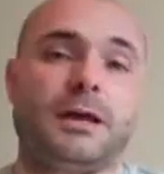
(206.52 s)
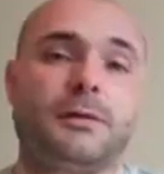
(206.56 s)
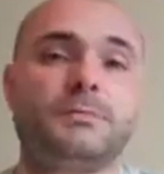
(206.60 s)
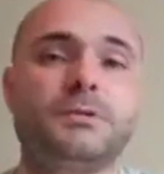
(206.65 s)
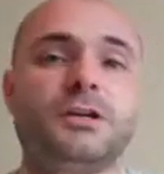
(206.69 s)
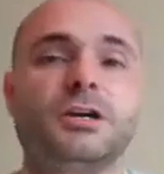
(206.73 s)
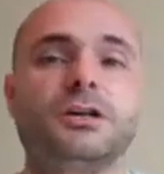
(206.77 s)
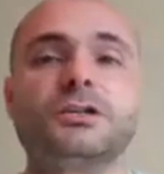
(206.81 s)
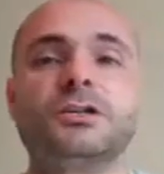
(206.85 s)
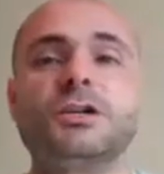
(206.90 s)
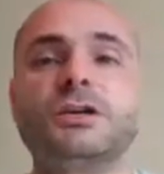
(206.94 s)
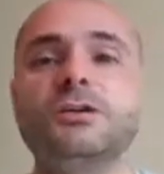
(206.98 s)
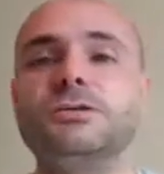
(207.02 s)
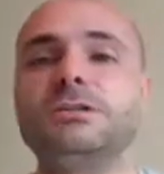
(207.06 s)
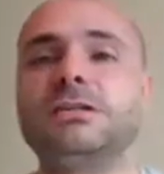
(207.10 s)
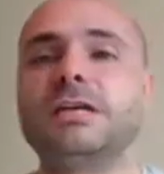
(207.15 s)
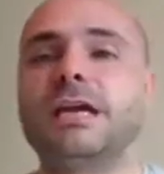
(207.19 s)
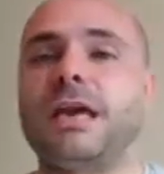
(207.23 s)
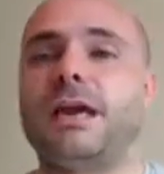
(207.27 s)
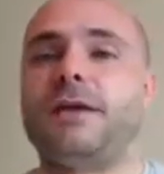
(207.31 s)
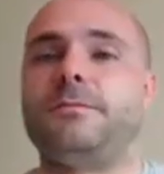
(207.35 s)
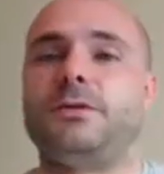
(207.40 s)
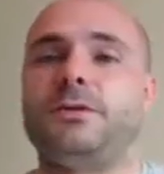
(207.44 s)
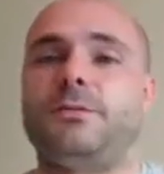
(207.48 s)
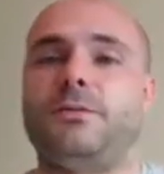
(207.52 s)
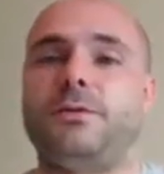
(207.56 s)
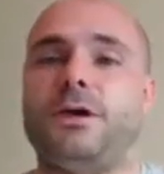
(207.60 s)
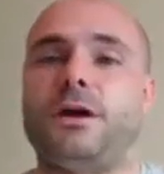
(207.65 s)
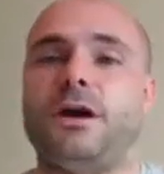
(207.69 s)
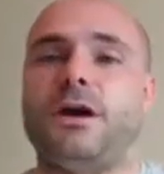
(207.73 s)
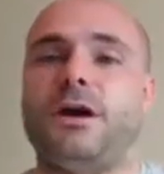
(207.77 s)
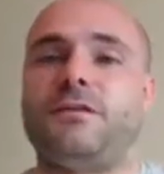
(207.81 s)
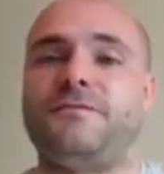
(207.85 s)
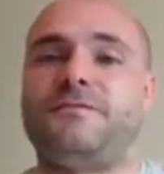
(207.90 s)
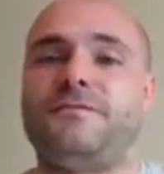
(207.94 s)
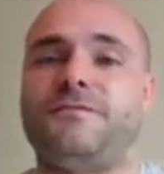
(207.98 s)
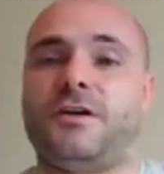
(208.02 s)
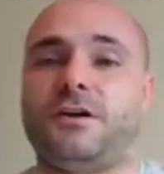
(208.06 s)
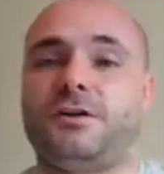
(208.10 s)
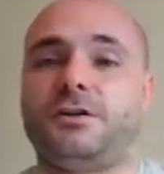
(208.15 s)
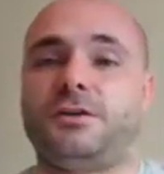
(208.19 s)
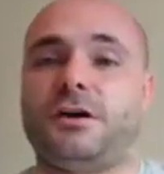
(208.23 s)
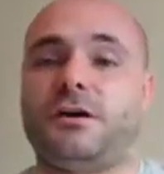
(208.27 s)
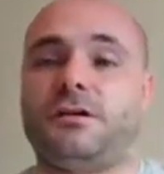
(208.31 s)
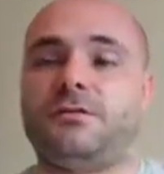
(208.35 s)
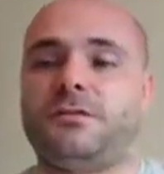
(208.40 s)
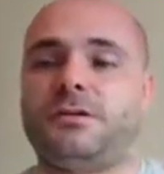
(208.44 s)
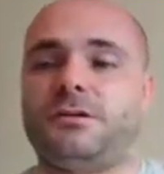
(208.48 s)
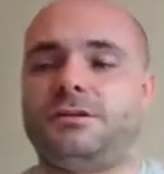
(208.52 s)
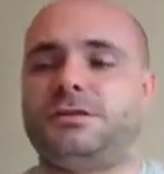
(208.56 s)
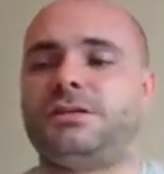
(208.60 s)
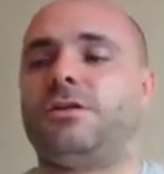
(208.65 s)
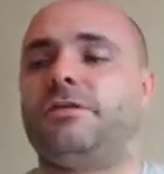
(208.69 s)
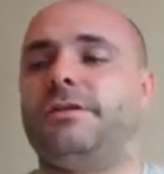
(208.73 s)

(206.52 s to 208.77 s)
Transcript: Doctor Who's a game that we are fond of.